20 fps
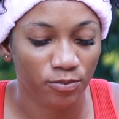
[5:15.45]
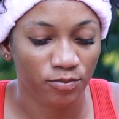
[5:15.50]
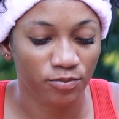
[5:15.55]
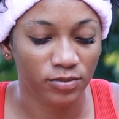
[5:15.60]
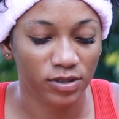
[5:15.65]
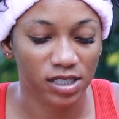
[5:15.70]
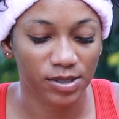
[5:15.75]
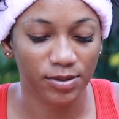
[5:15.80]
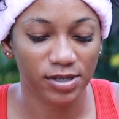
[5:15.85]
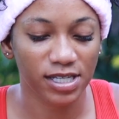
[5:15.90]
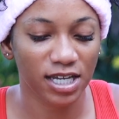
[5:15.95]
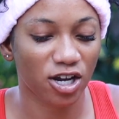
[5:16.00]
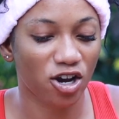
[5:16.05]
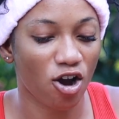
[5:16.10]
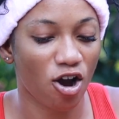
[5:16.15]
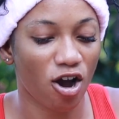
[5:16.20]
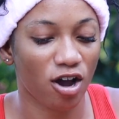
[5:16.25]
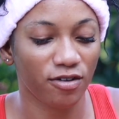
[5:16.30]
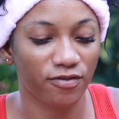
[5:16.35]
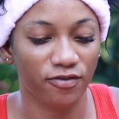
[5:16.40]
Mm, it smells like
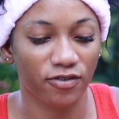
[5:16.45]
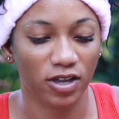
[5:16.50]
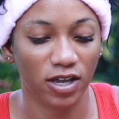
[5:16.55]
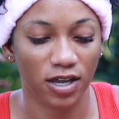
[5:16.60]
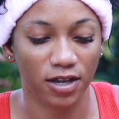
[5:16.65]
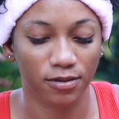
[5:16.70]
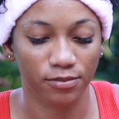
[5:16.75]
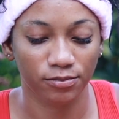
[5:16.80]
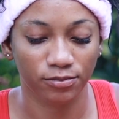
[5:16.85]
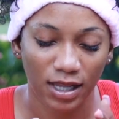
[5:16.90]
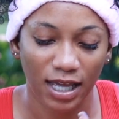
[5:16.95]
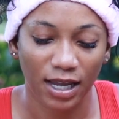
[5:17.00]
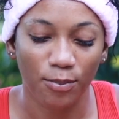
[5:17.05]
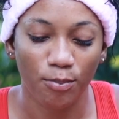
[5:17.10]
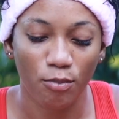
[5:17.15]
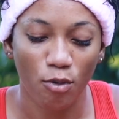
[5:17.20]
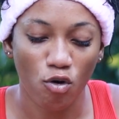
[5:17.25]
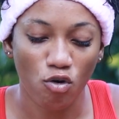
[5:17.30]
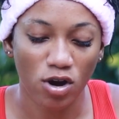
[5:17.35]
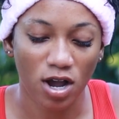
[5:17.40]
coffee, like
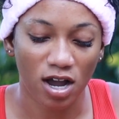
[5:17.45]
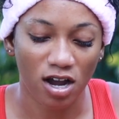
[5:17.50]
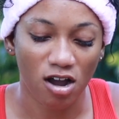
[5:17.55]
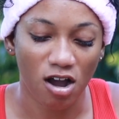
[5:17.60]
mocha